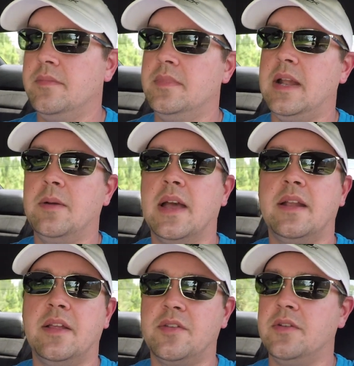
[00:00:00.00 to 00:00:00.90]
Then I got
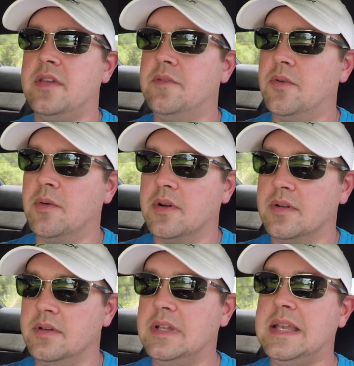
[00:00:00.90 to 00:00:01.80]
an
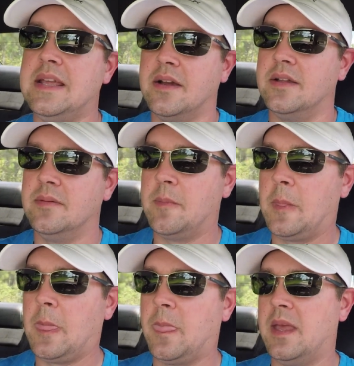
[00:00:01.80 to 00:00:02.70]
SRT4 Neon,
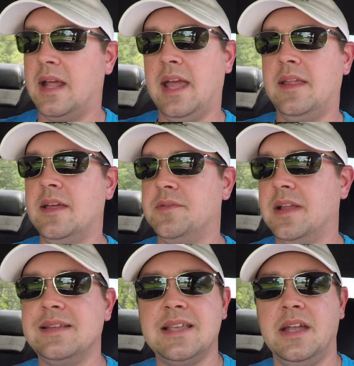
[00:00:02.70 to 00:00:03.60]
and I had that for
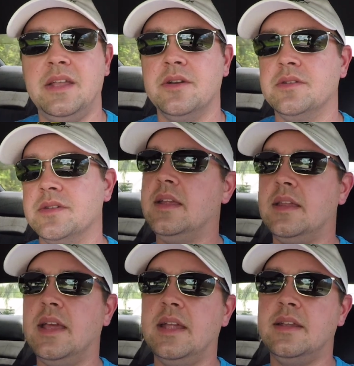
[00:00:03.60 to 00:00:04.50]
like 10 years.
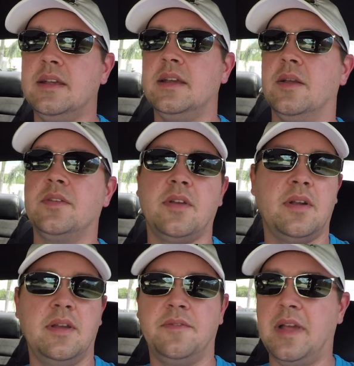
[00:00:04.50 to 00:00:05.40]
Then I was
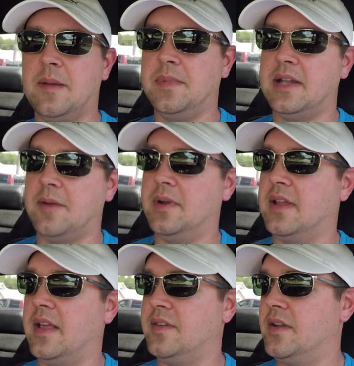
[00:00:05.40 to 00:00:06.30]
starting a family, and I
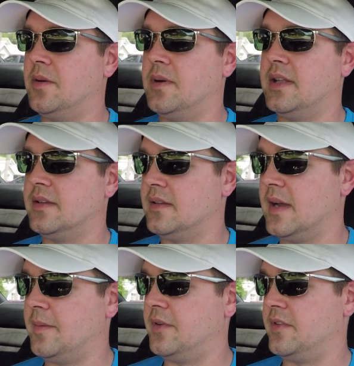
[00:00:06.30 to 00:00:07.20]
realized, you know what,
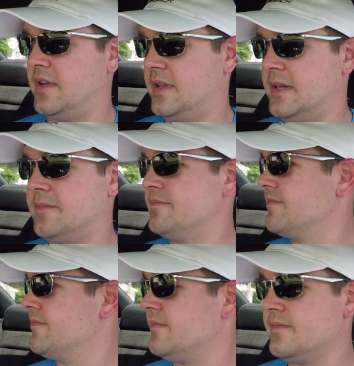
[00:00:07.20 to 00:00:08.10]
I'm just gonna
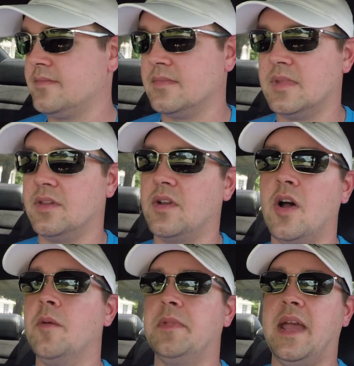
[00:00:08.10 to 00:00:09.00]

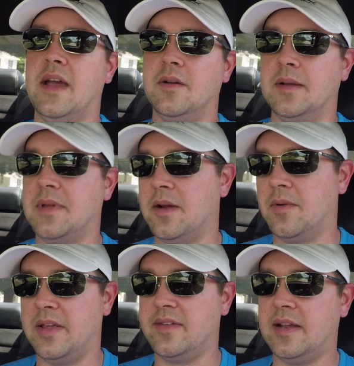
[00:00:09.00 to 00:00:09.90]
calm down. I'm not
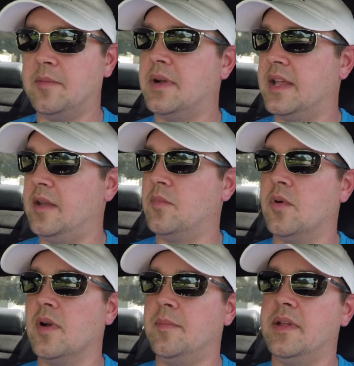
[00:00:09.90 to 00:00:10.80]
racing anybody
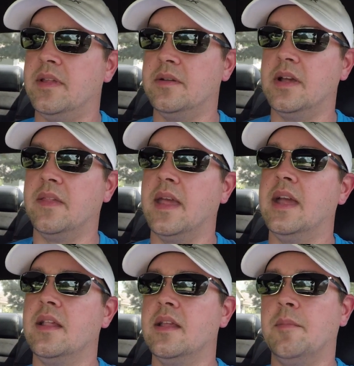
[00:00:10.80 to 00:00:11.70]
anymore. I've been there, done
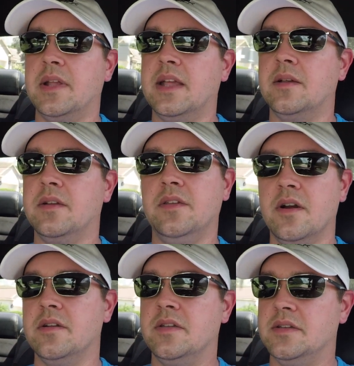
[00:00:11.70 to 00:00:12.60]
that. I'm gonna get a Dart.